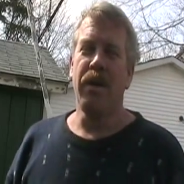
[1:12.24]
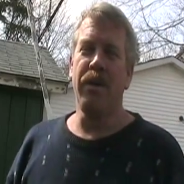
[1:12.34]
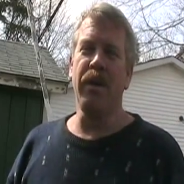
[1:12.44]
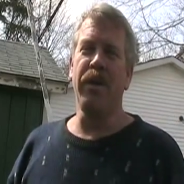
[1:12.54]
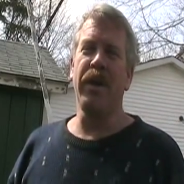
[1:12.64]

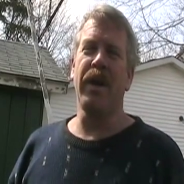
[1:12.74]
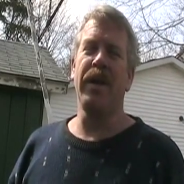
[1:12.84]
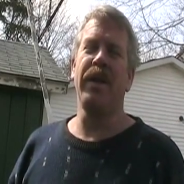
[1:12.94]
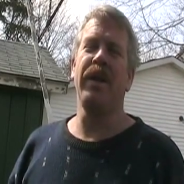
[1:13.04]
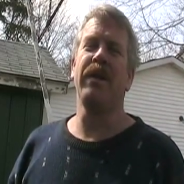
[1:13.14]
The real thing
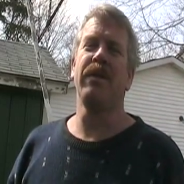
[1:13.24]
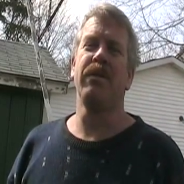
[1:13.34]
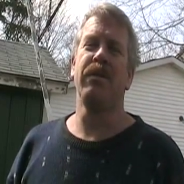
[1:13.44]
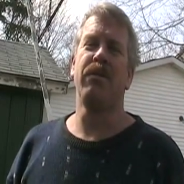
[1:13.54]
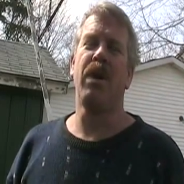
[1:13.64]
I think is
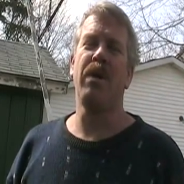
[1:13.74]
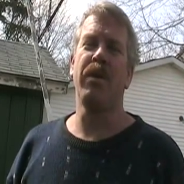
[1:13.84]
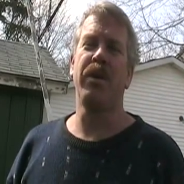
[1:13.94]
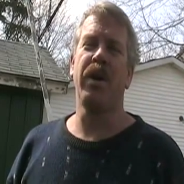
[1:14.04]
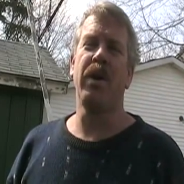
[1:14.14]
wrong
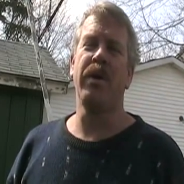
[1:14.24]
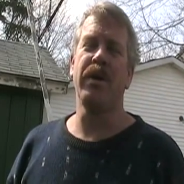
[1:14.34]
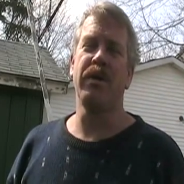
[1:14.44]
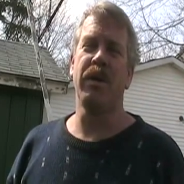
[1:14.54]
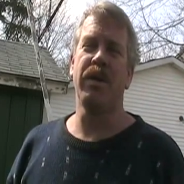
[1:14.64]
with
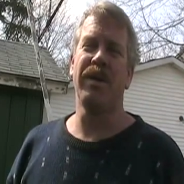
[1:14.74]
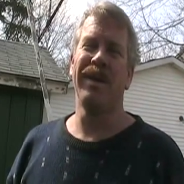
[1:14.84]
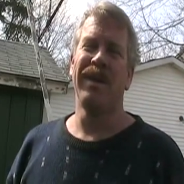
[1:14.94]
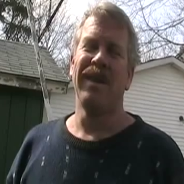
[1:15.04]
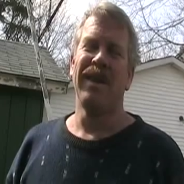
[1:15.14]
Toyotas, which
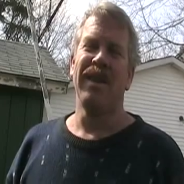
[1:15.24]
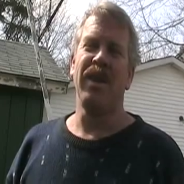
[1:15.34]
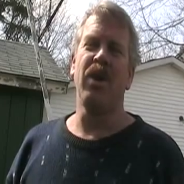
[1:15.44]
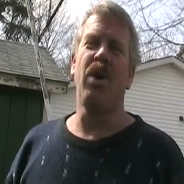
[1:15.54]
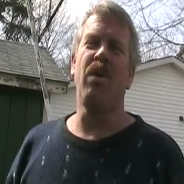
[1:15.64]

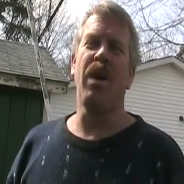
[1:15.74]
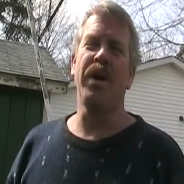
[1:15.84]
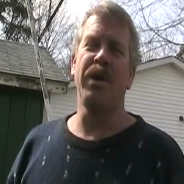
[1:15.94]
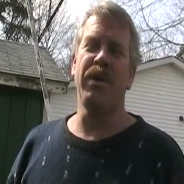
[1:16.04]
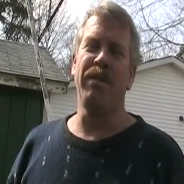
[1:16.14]
they don't
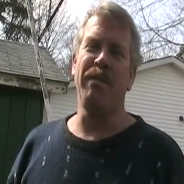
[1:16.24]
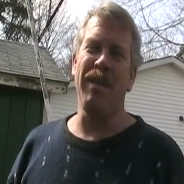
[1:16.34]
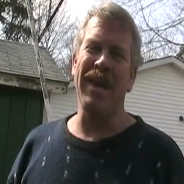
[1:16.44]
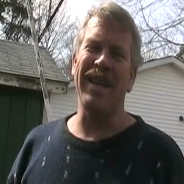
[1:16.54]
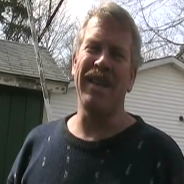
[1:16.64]
want to
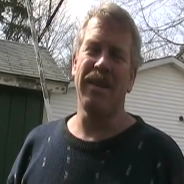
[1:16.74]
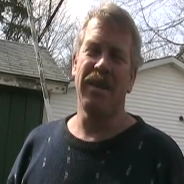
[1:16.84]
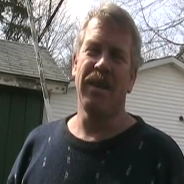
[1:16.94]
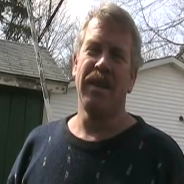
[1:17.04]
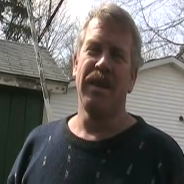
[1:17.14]
admit,
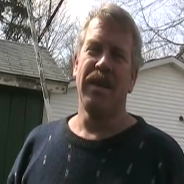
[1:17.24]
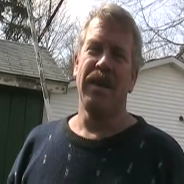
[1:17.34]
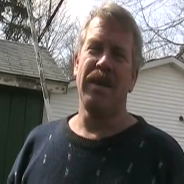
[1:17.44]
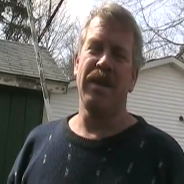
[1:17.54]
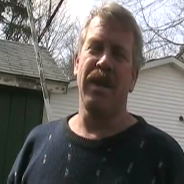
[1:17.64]

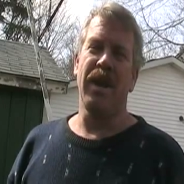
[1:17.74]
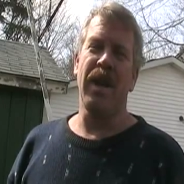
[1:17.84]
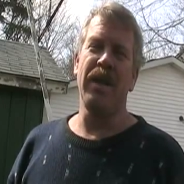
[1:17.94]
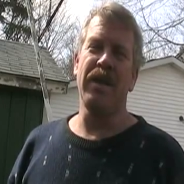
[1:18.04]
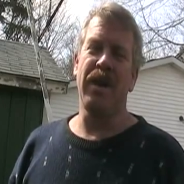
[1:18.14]
is that a
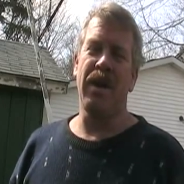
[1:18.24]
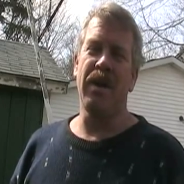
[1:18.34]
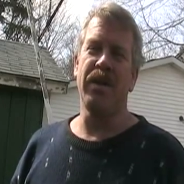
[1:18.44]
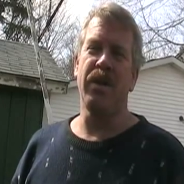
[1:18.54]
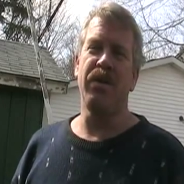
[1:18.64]
lot of these
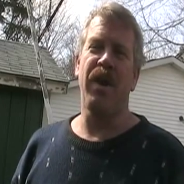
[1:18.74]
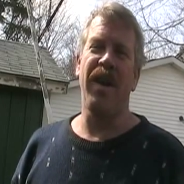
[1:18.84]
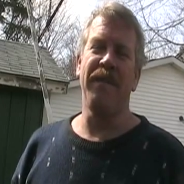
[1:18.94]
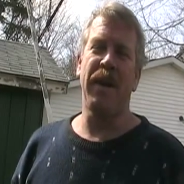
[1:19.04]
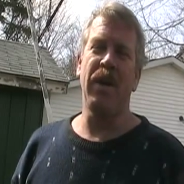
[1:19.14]
cars are
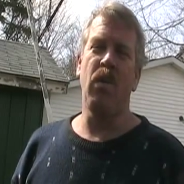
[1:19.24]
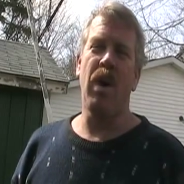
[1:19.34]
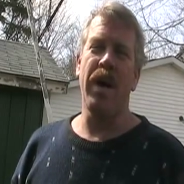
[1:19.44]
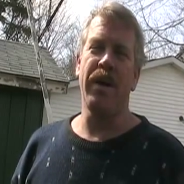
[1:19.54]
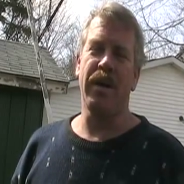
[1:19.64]

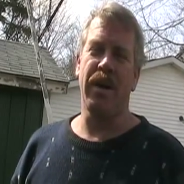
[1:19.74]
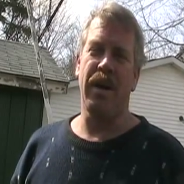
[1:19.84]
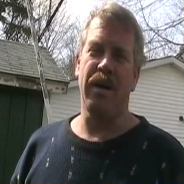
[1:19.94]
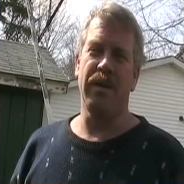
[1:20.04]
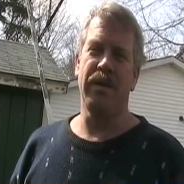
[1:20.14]
drive-by-wire
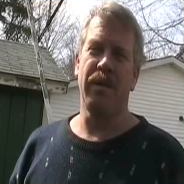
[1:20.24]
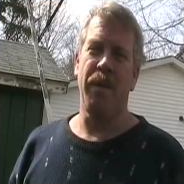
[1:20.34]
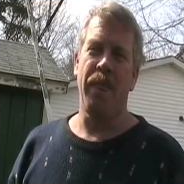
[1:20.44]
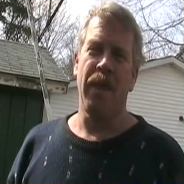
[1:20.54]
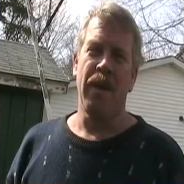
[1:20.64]
cars.
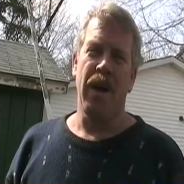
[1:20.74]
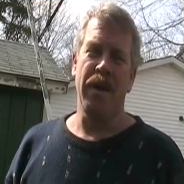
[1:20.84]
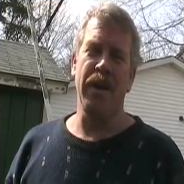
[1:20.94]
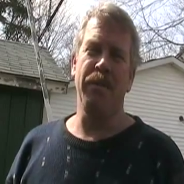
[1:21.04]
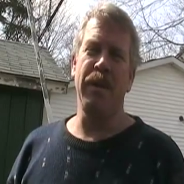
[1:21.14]
I
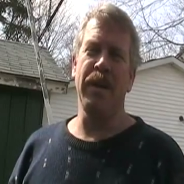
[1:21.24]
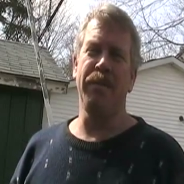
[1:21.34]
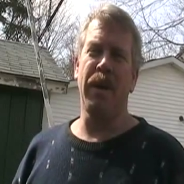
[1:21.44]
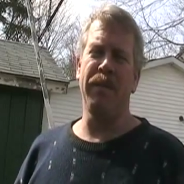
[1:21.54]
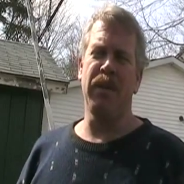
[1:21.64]
think
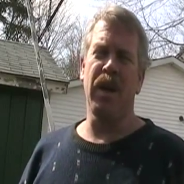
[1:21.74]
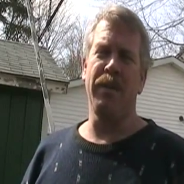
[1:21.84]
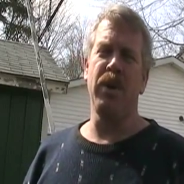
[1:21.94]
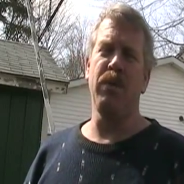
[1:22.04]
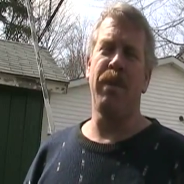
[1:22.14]

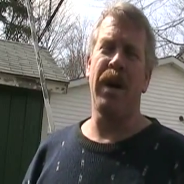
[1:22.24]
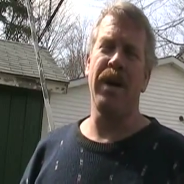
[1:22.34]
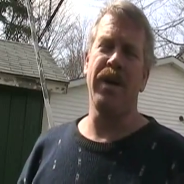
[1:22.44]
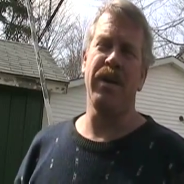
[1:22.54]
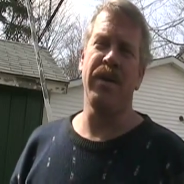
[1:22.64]
BMW
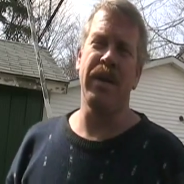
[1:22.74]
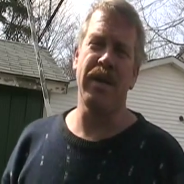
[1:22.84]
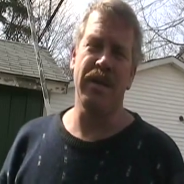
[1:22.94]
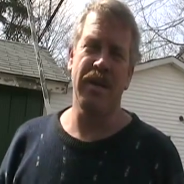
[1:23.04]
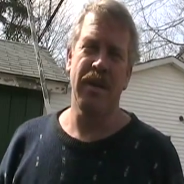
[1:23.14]
pioneered
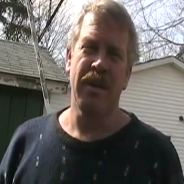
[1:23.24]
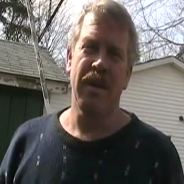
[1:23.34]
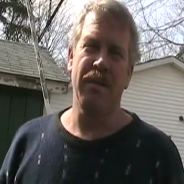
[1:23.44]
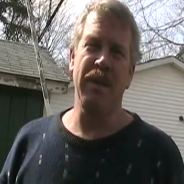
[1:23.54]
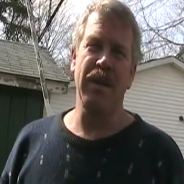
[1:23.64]
this.
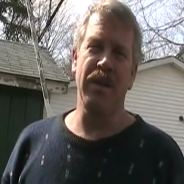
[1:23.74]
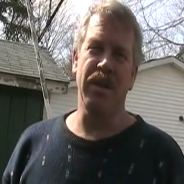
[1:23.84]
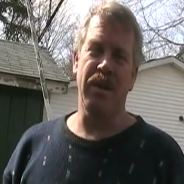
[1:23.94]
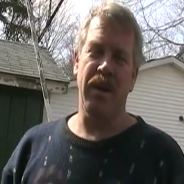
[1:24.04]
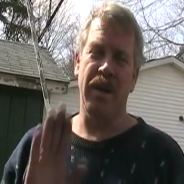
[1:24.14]
It means
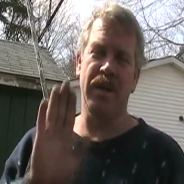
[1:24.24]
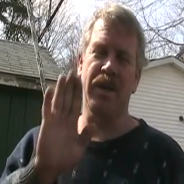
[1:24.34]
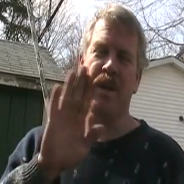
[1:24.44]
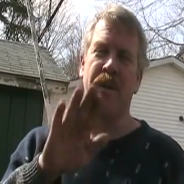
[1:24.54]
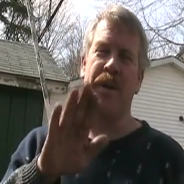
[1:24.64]
your
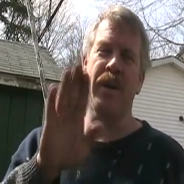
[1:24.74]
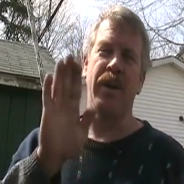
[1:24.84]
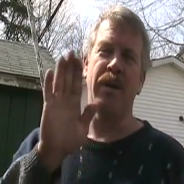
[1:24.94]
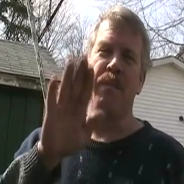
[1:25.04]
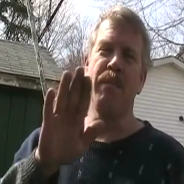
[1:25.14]

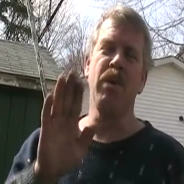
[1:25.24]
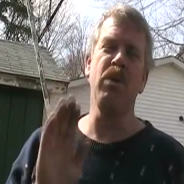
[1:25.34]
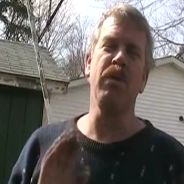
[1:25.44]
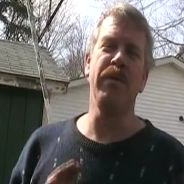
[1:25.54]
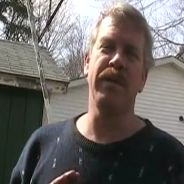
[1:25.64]
accelerator
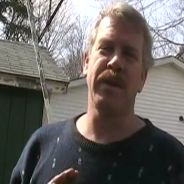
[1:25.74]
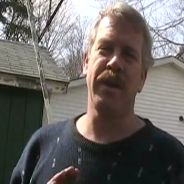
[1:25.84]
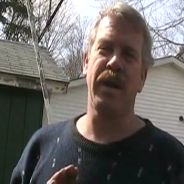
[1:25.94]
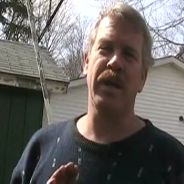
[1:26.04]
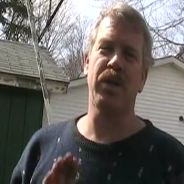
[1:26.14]
moves
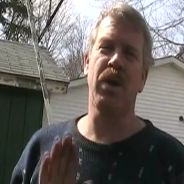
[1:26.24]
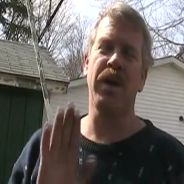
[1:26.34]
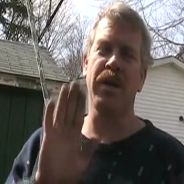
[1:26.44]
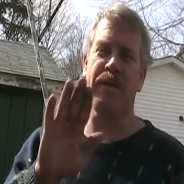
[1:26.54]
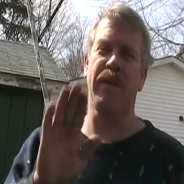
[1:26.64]
an
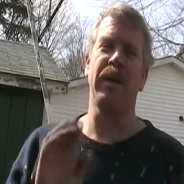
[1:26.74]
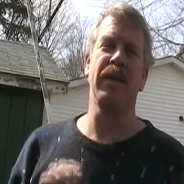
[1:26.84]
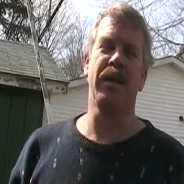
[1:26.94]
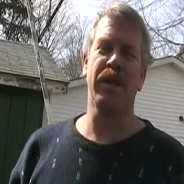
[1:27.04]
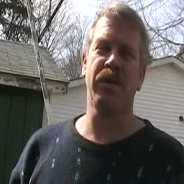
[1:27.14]
electronic
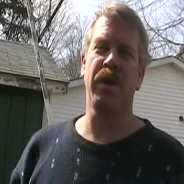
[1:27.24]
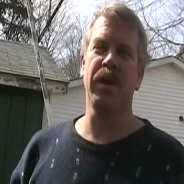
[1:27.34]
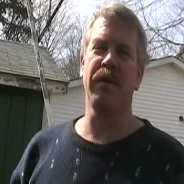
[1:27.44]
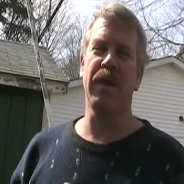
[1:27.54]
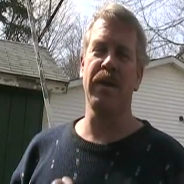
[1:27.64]
device.
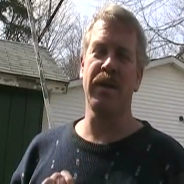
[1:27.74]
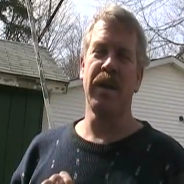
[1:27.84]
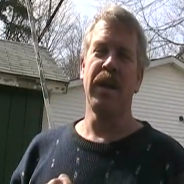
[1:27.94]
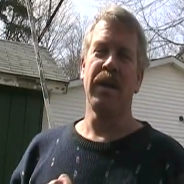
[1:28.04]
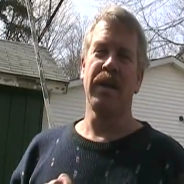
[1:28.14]
Electronic device